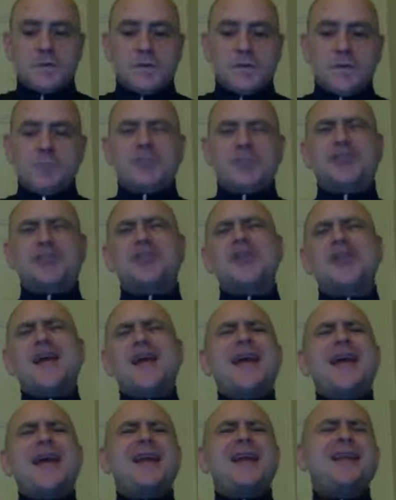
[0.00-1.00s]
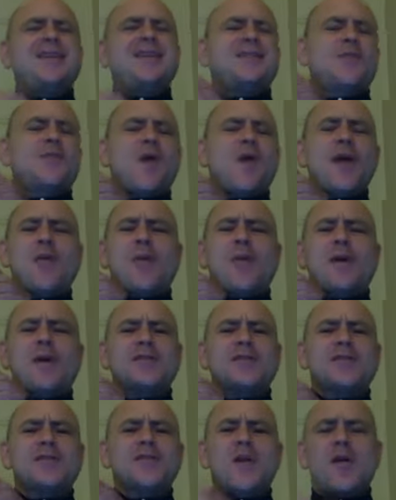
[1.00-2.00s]
But sure, why
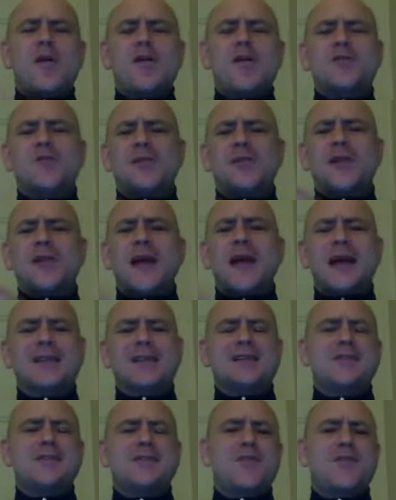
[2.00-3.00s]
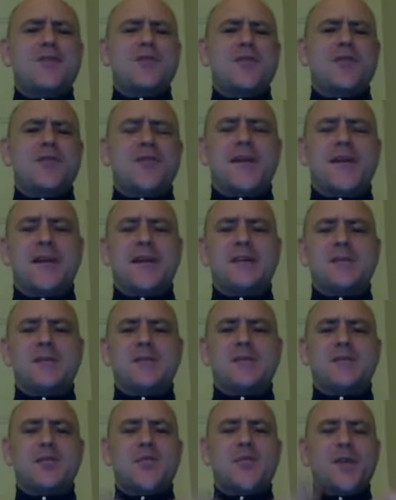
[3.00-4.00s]
songs relax and motivate us.
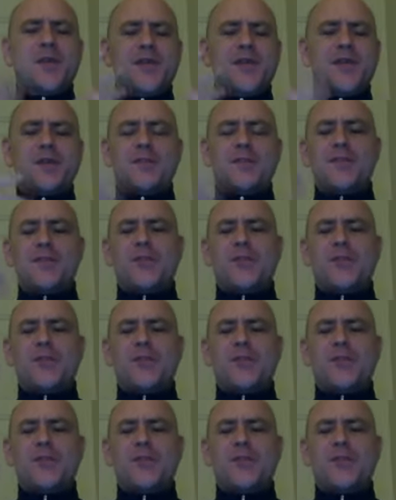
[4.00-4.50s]
The rhythm, the